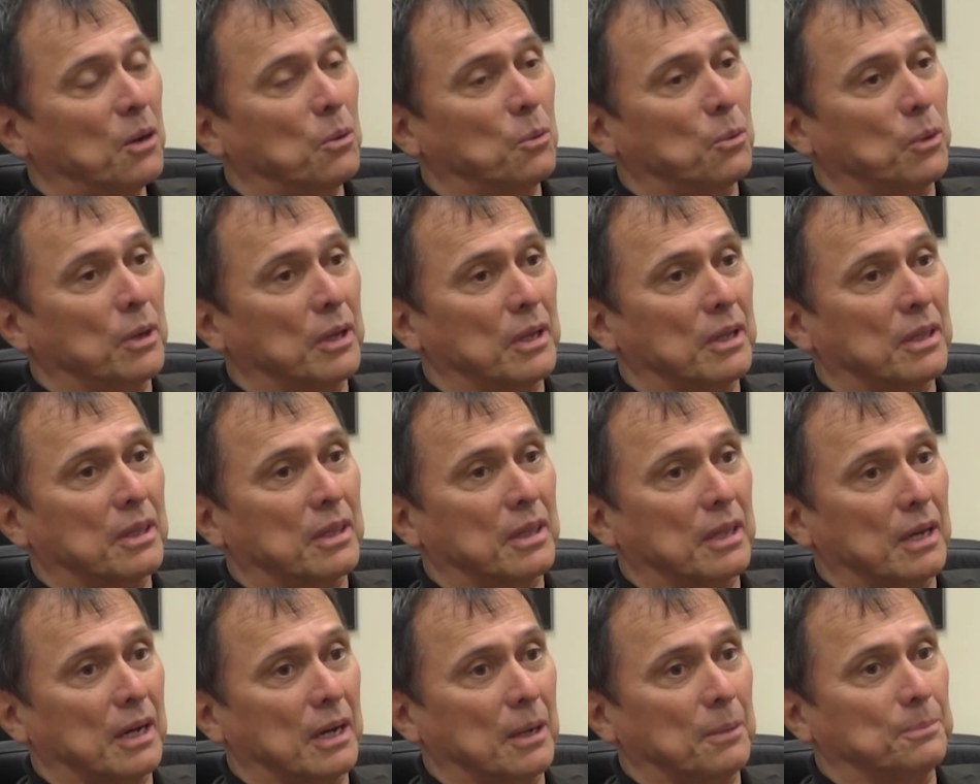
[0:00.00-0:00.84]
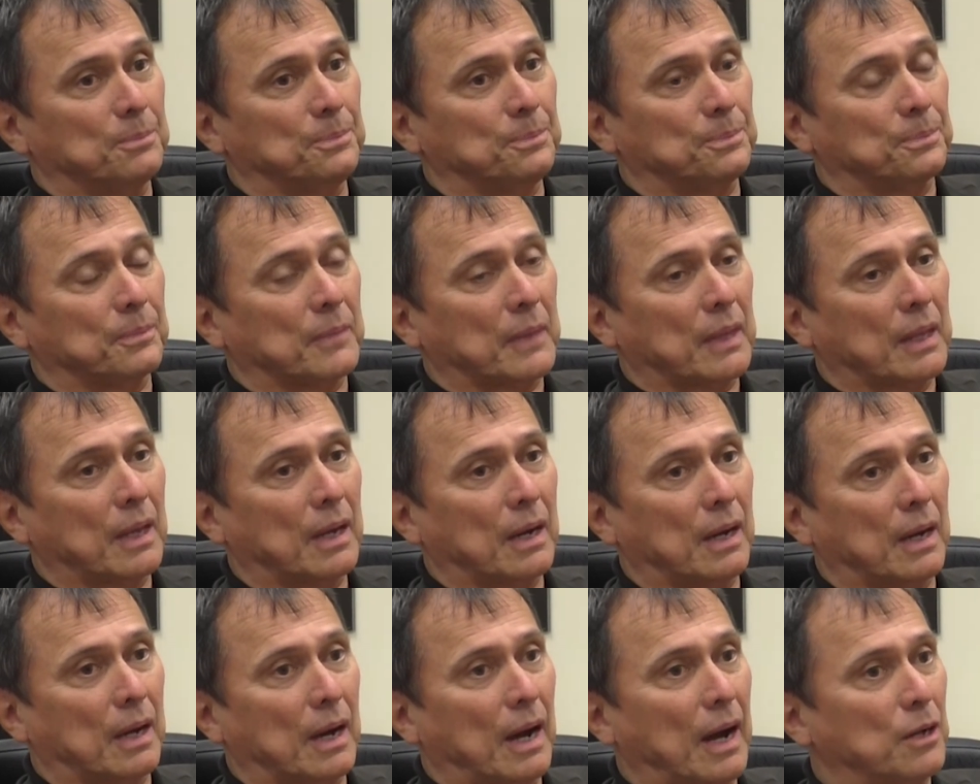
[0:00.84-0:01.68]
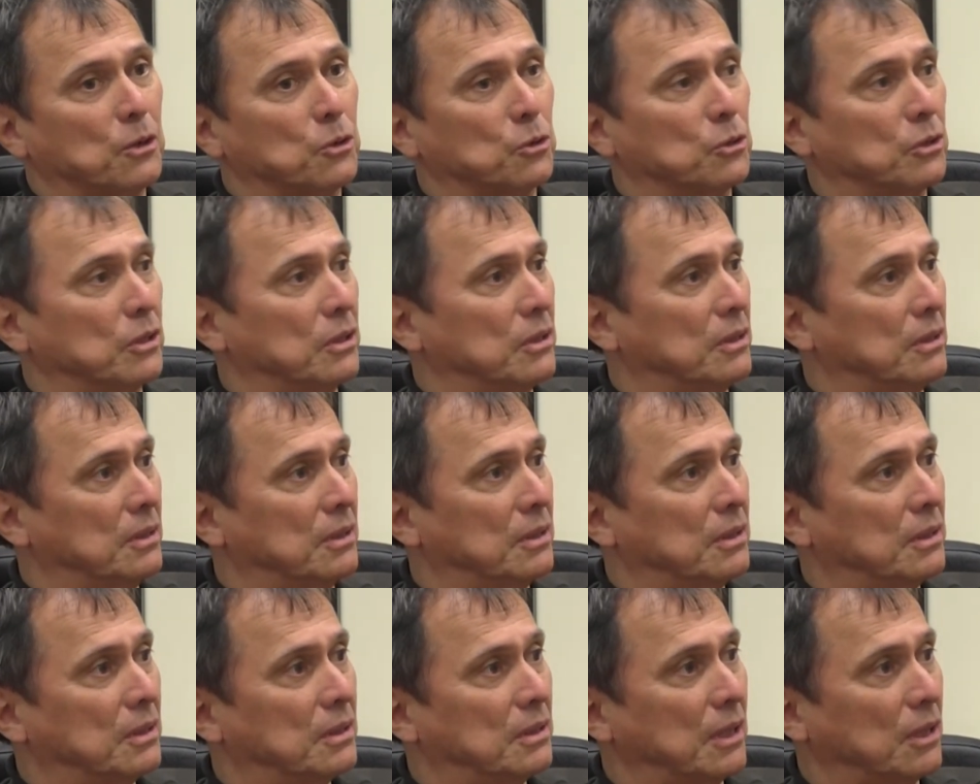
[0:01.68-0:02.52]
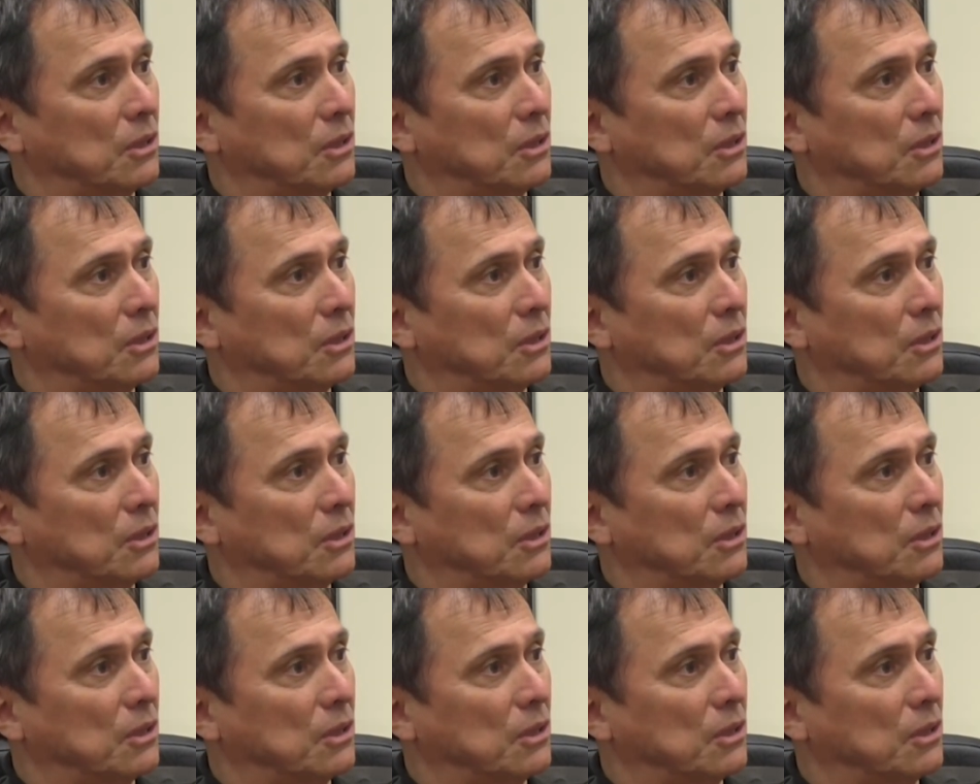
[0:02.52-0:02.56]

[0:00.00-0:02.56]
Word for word: with um, uh, hydrogen